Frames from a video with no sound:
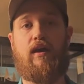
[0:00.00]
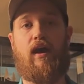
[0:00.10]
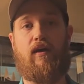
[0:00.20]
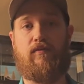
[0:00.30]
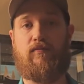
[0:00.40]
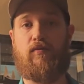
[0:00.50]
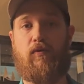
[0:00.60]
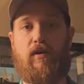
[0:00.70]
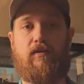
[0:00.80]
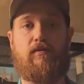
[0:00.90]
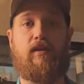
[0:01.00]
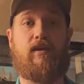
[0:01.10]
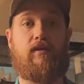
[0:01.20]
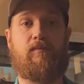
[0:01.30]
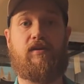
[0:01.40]
out of the water that
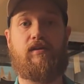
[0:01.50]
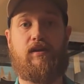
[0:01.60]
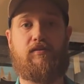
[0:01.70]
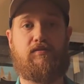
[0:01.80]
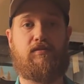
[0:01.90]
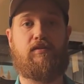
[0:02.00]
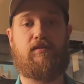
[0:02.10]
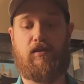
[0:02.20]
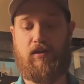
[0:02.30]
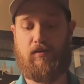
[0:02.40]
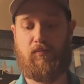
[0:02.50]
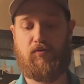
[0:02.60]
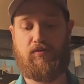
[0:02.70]
can be dangerous to your animal.